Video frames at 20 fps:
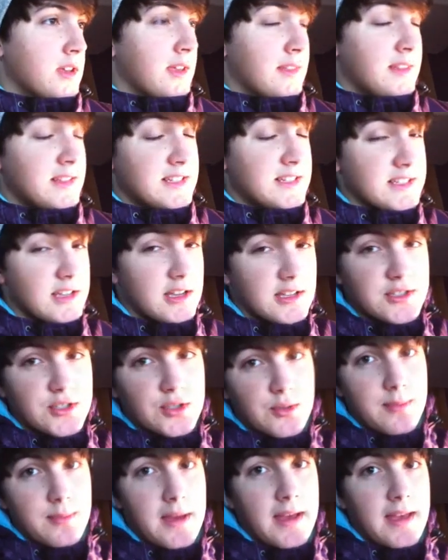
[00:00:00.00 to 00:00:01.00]
And this is
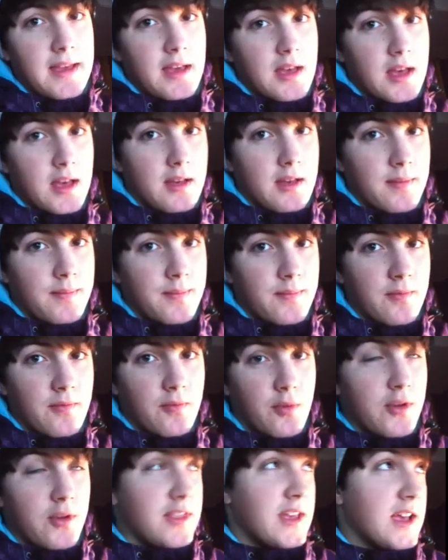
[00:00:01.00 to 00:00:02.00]
also my uh,
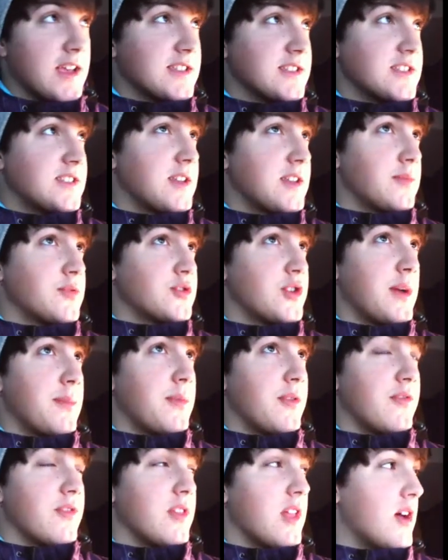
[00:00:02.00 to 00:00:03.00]
4,000
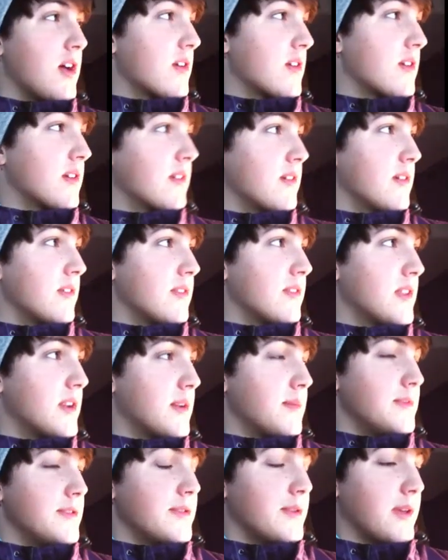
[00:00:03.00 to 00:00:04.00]
subscriber vlog that
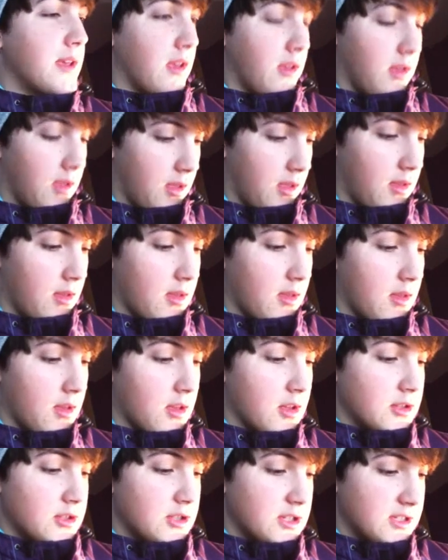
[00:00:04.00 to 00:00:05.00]
I'm doing,
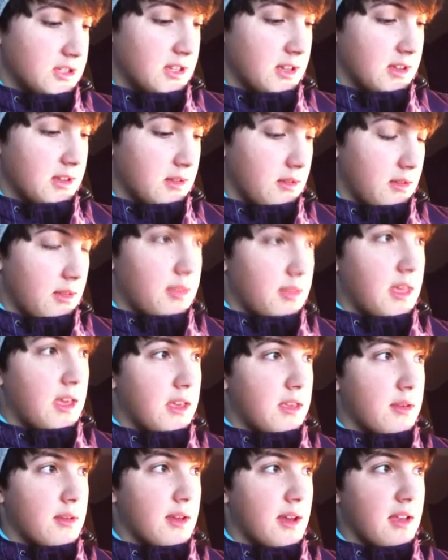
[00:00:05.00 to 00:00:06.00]
just to
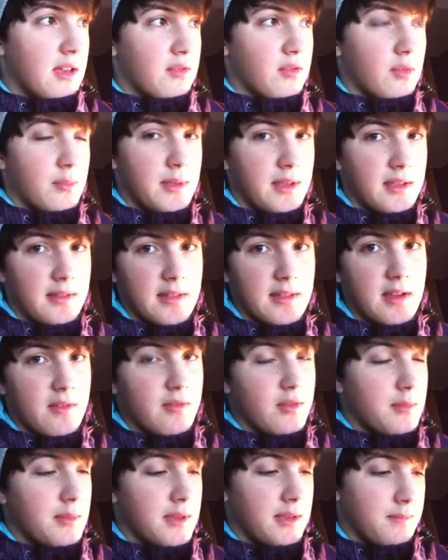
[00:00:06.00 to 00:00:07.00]
thank you guys for being there
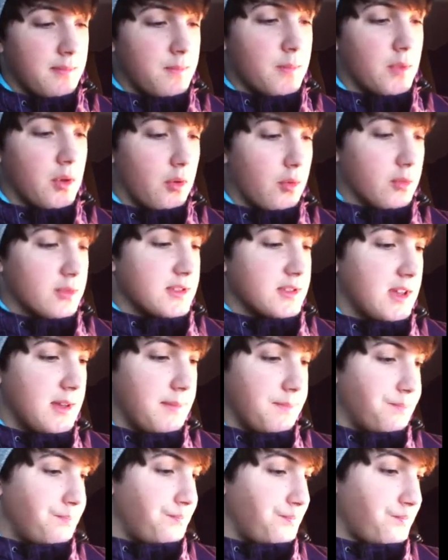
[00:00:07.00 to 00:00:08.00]
for me the whole
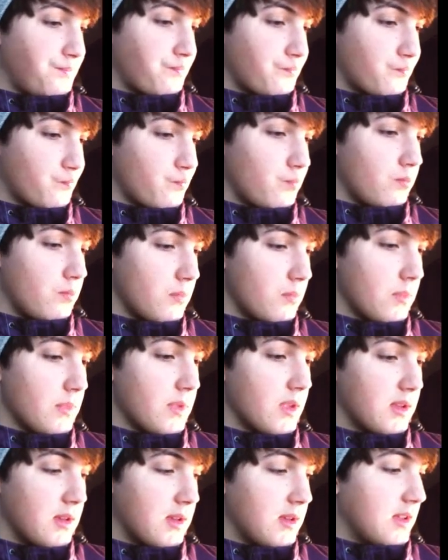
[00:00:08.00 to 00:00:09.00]
time.
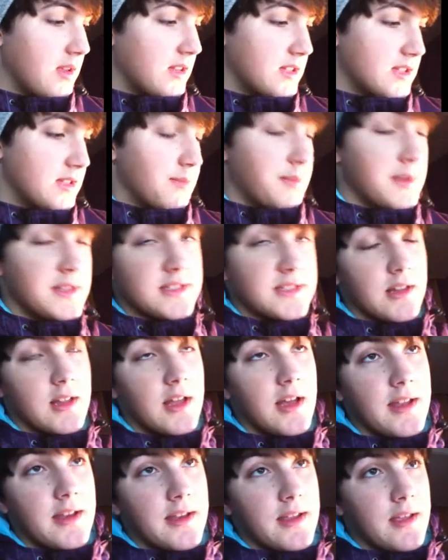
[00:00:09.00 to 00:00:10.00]
It means a
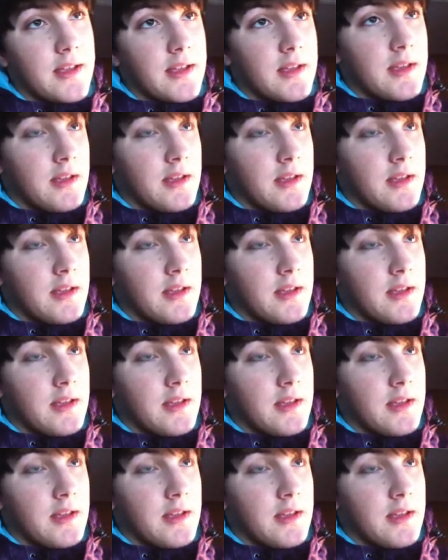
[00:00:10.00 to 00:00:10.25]
lot.